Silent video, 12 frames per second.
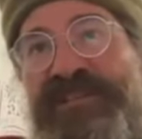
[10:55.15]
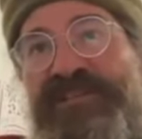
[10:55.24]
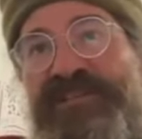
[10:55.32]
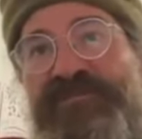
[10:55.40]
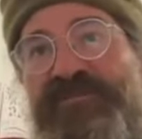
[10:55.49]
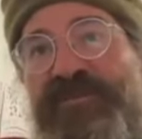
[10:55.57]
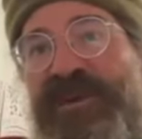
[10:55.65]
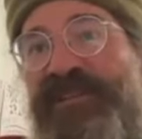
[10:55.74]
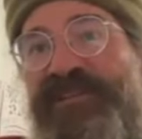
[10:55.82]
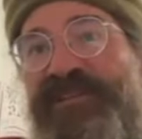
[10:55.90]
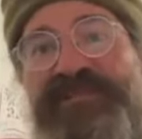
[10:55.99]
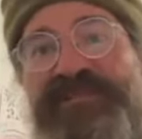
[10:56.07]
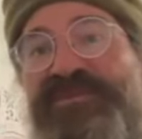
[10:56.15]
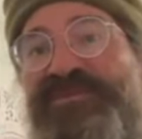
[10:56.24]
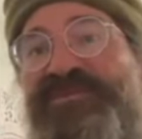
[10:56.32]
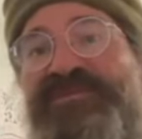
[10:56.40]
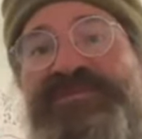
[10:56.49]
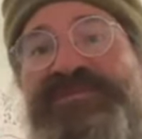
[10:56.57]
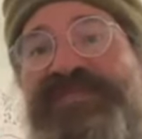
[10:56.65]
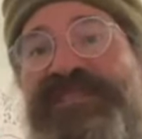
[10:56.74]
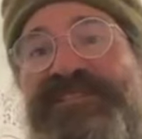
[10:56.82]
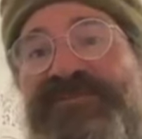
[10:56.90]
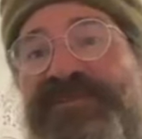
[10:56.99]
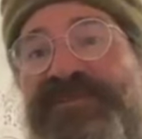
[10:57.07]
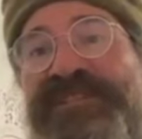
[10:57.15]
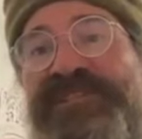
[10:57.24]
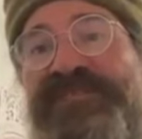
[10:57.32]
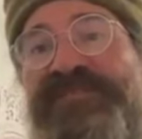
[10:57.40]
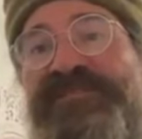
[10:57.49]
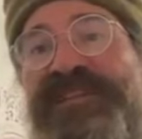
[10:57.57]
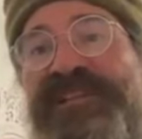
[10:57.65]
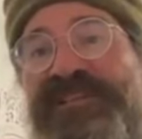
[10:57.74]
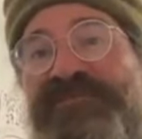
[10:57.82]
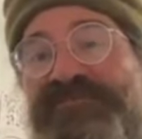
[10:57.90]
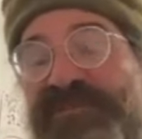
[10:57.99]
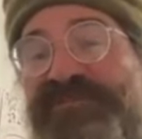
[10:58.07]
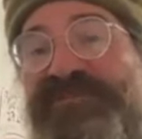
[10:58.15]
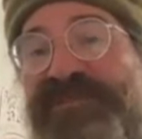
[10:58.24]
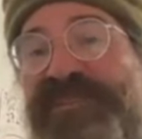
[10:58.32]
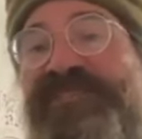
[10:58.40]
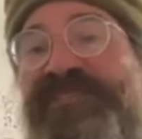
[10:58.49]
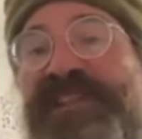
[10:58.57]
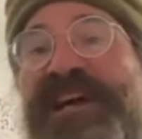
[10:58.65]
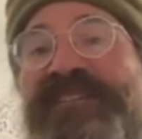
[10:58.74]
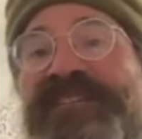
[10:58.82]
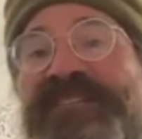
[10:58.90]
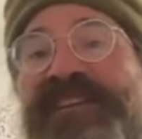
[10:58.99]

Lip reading: wailing the blues and it's real. Like you feel that.